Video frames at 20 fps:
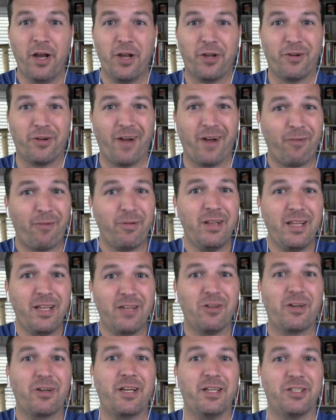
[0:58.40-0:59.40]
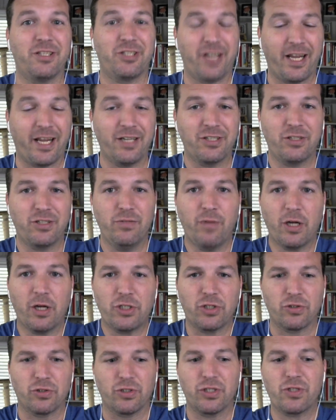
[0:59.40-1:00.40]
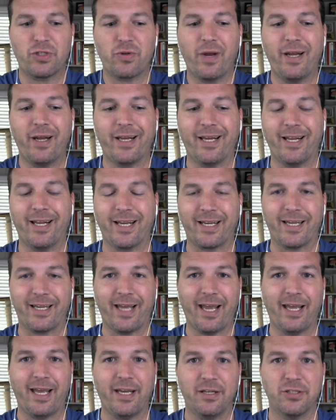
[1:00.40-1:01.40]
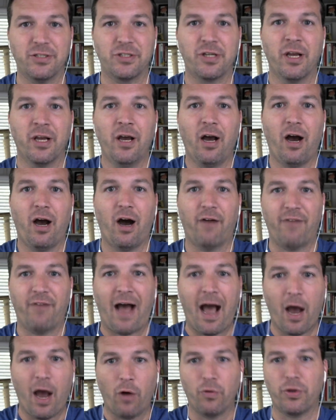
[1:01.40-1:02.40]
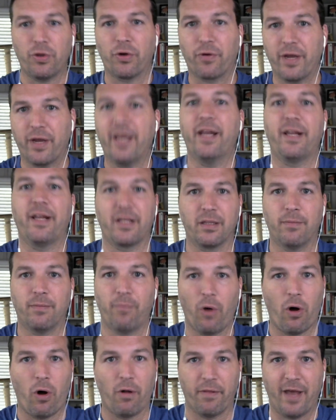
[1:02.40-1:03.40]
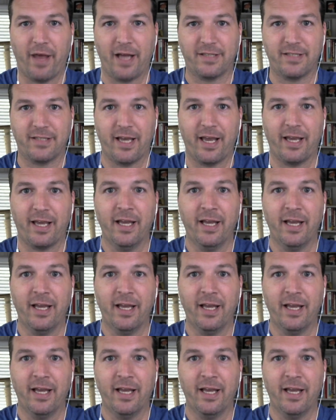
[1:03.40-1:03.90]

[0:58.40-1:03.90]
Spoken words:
you're not really looking to change too much. You're just trying to get a gauge of how you're hitting the ball that day.